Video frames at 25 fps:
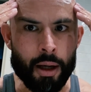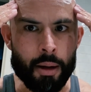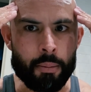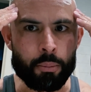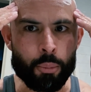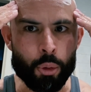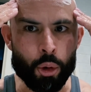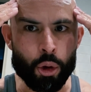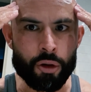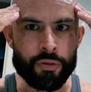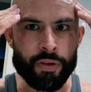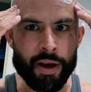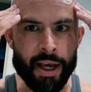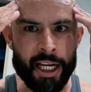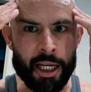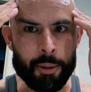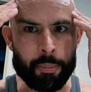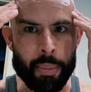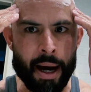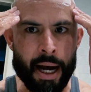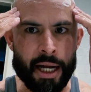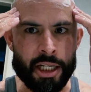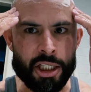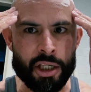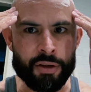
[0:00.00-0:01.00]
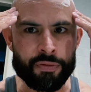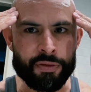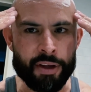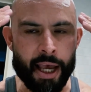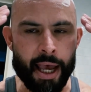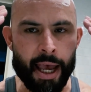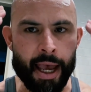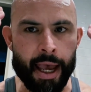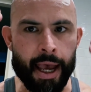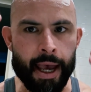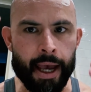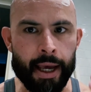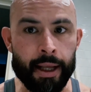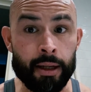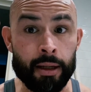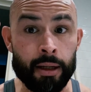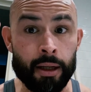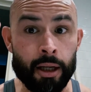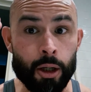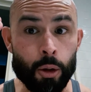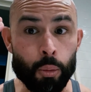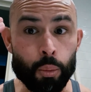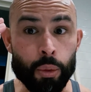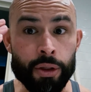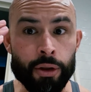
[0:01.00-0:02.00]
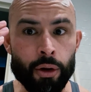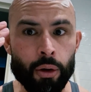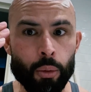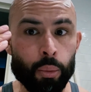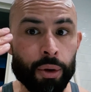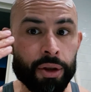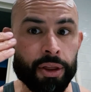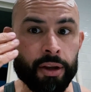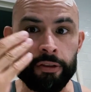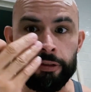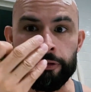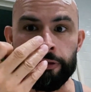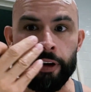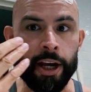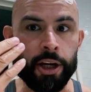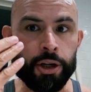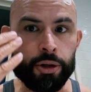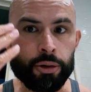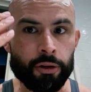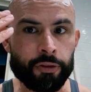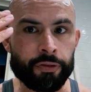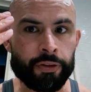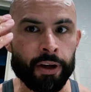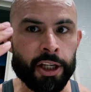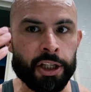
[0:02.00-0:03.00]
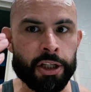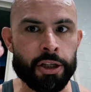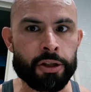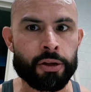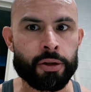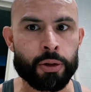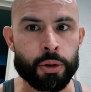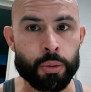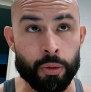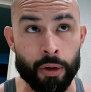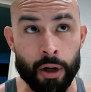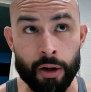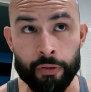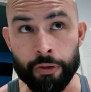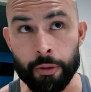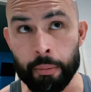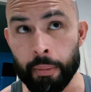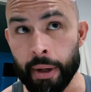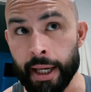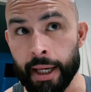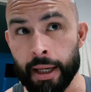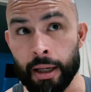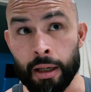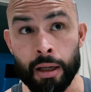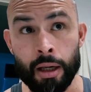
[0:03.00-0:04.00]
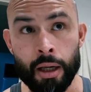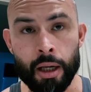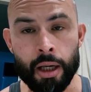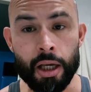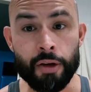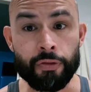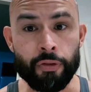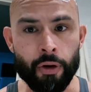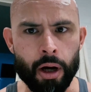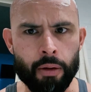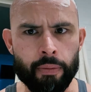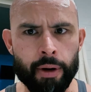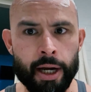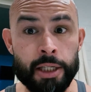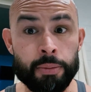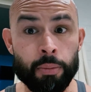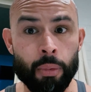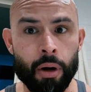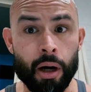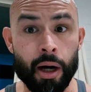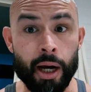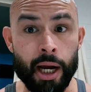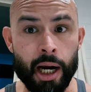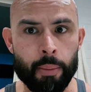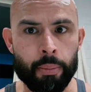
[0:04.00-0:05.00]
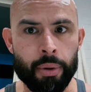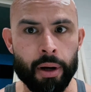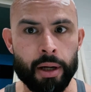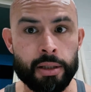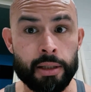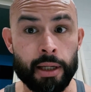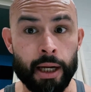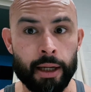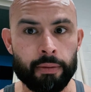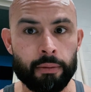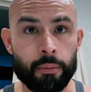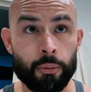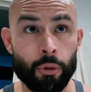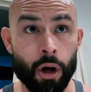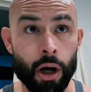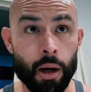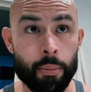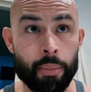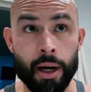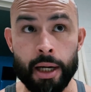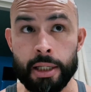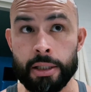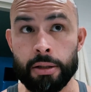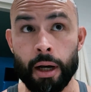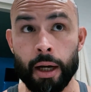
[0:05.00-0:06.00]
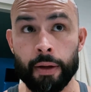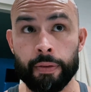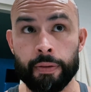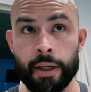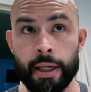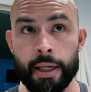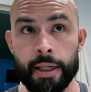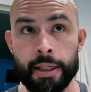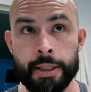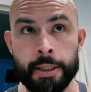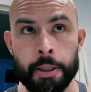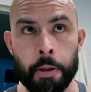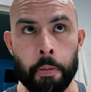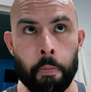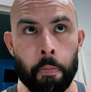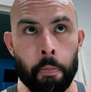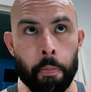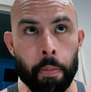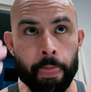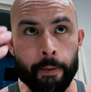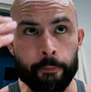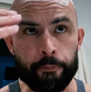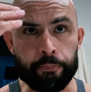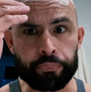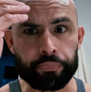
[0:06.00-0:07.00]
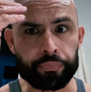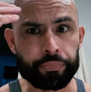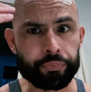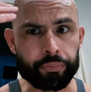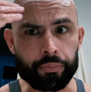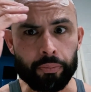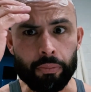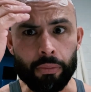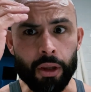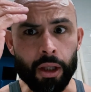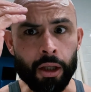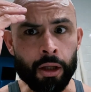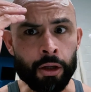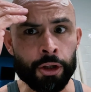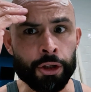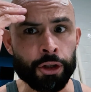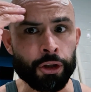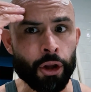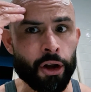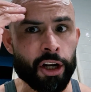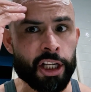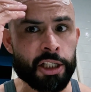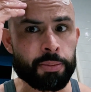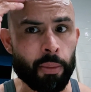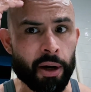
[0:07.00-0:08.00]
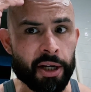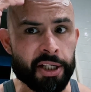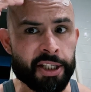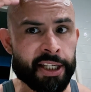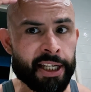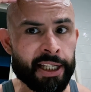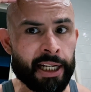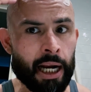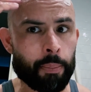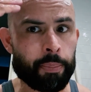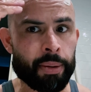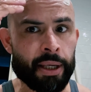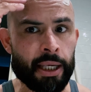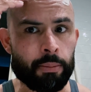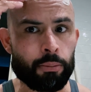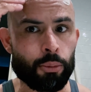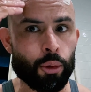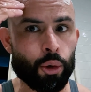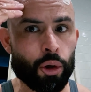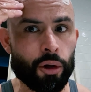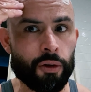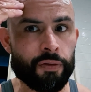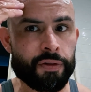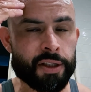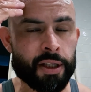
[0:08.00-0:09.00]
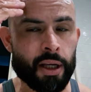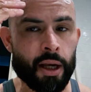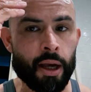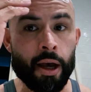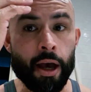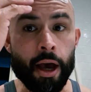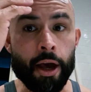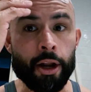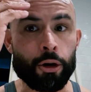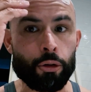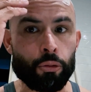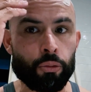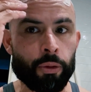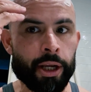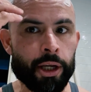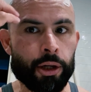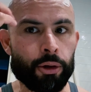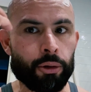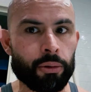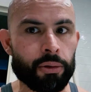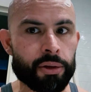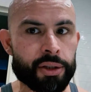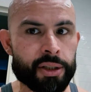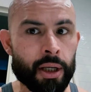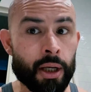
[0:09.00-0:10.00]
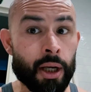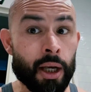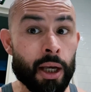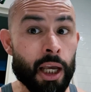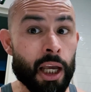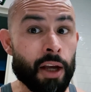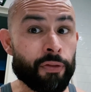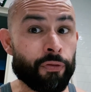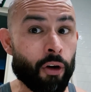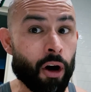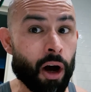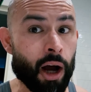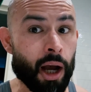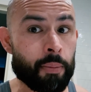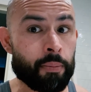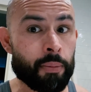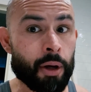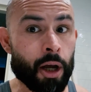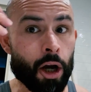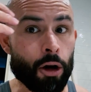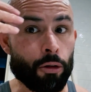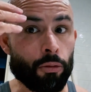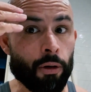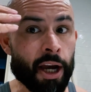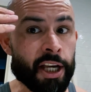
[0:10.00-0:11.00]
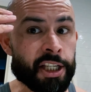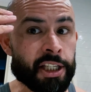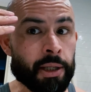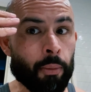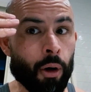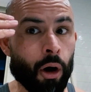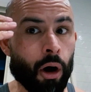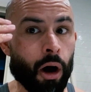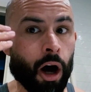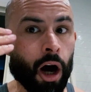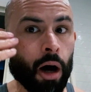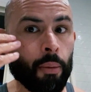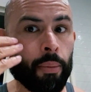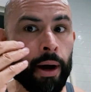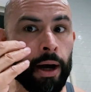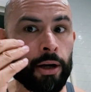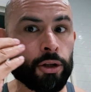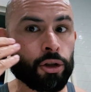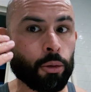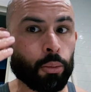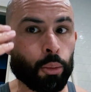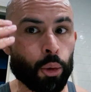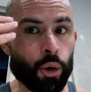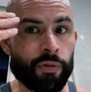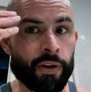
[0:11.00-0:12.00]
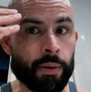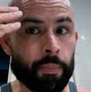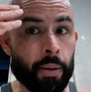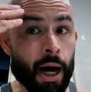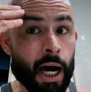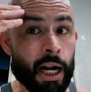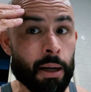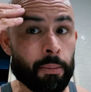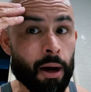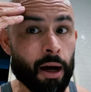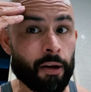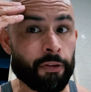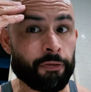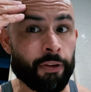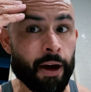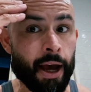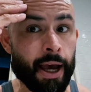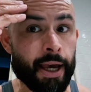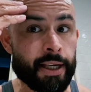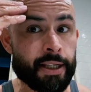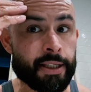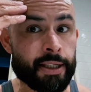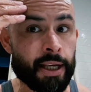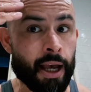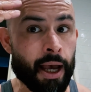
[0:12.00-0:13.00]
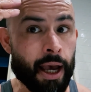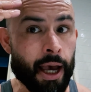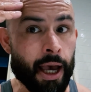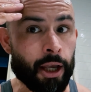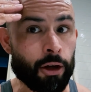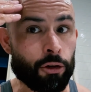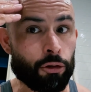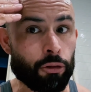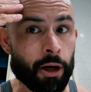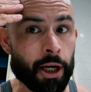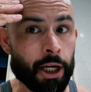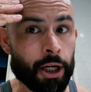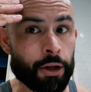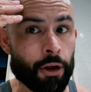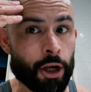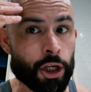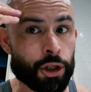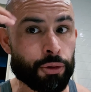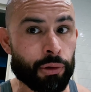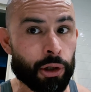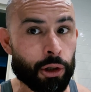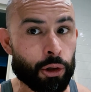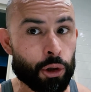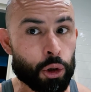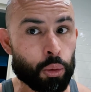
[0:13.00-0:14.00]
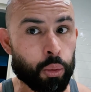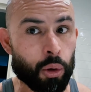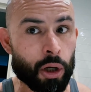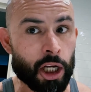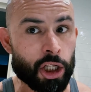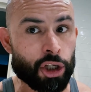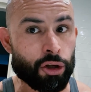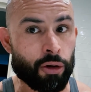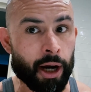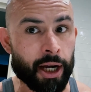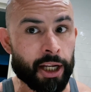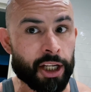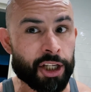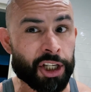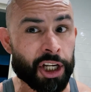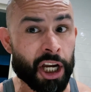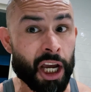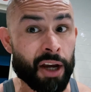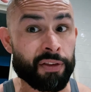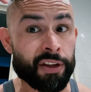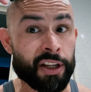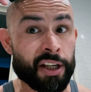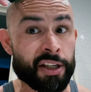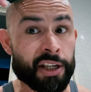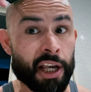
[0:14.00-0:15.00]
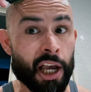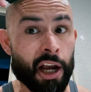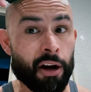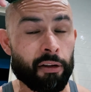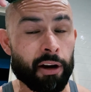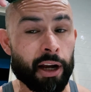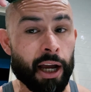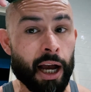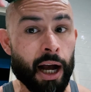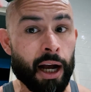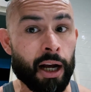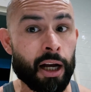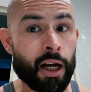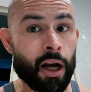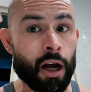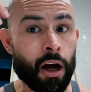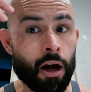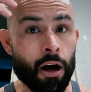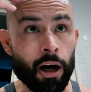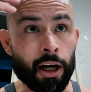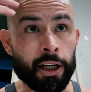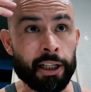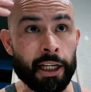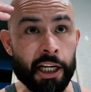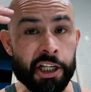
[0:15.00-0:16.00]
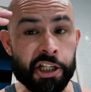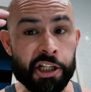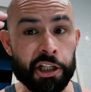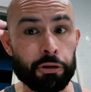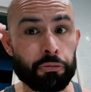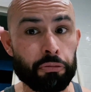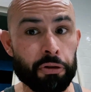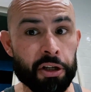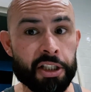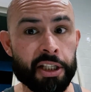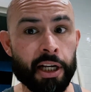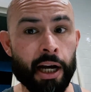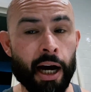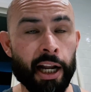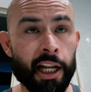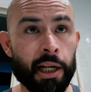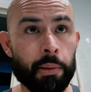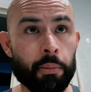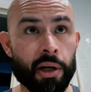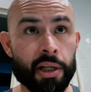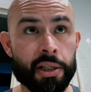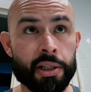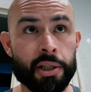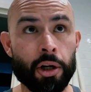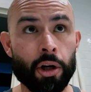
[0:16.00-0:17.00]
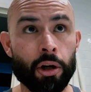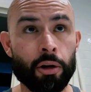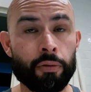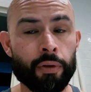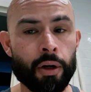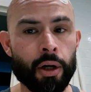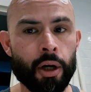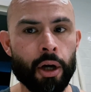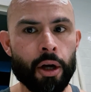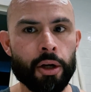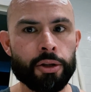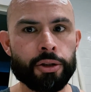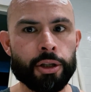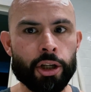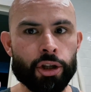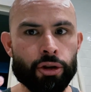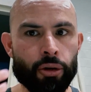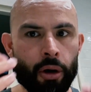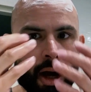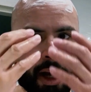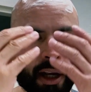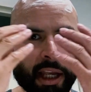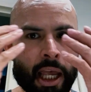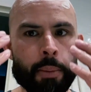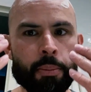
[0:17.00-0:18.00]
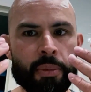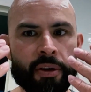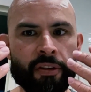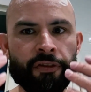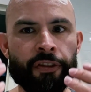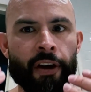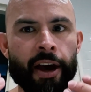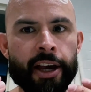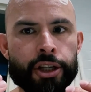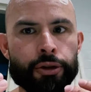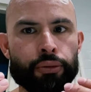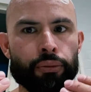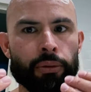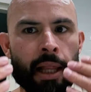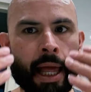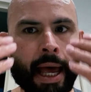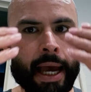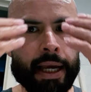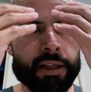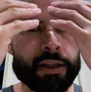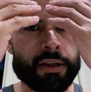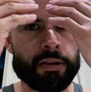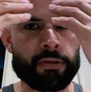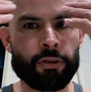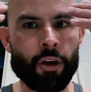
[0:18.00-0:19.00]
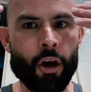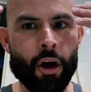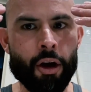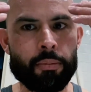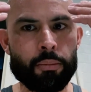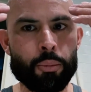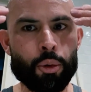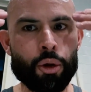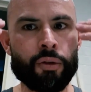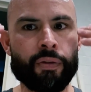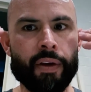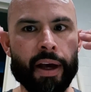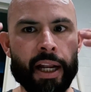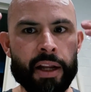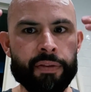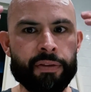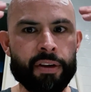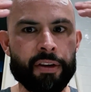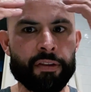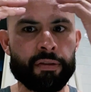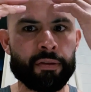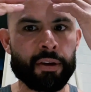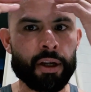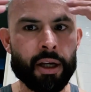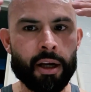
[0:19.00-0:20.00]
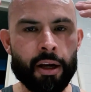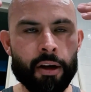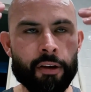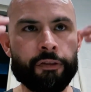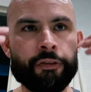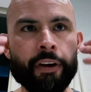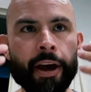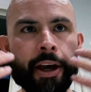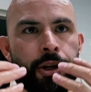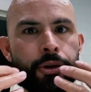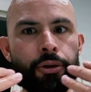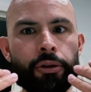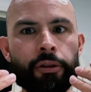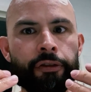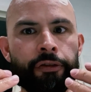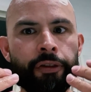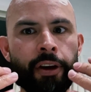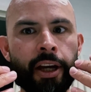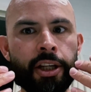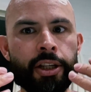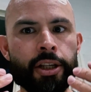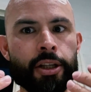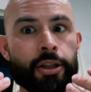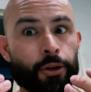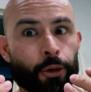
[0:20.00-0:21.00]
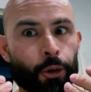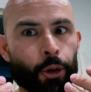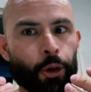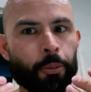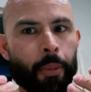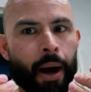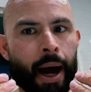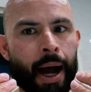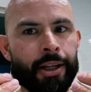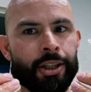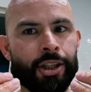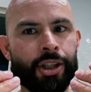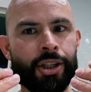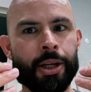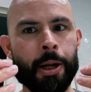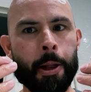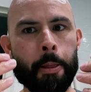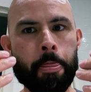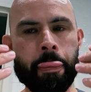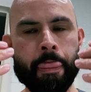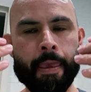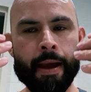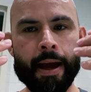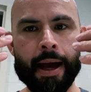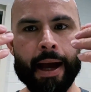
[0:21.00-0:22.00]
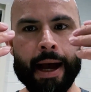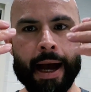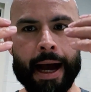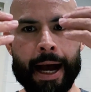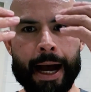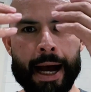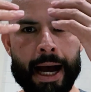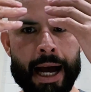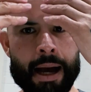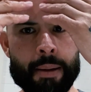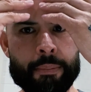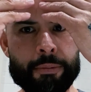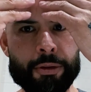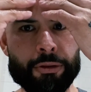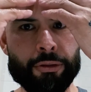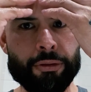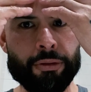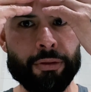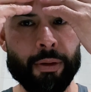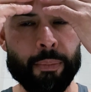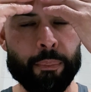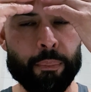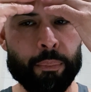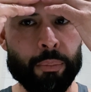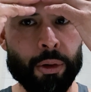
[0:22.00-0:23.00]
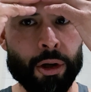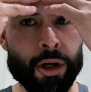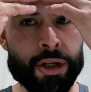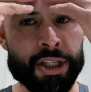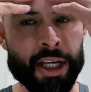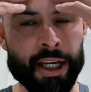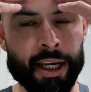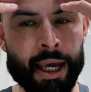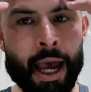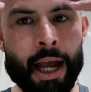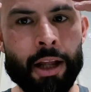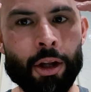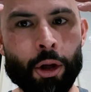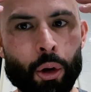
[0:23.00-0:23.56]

move any parts of your head with your facial features. Because for me, if I raise my eyebrows like this, you notice my skin up here moves and it wrinkles. If I'm raising my eyebrows or moving part of my face and creating those wrinkles, when I try and shave in this area, I can actually risk cutting myself. So try and keep your face relaxed. Don't move any of your facial features too much, because it can